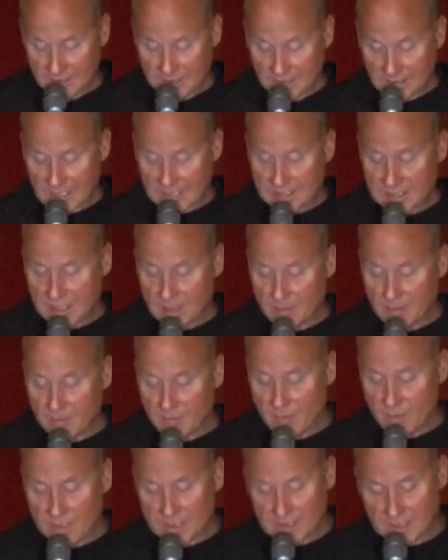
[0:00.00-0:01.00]
Last couple of
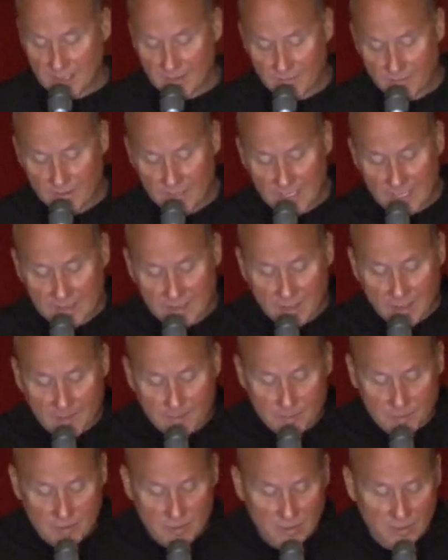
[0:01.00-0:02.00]
weeks, I've had the
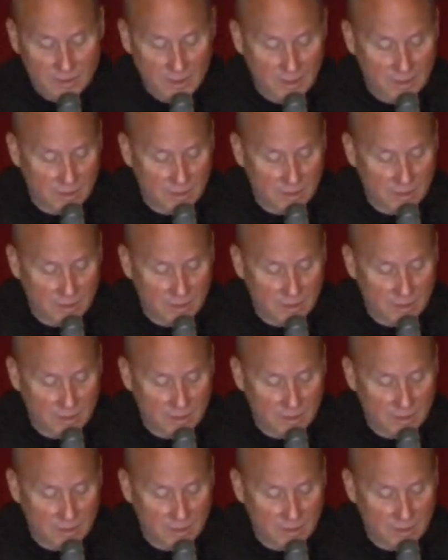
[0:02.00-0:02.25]
opportunity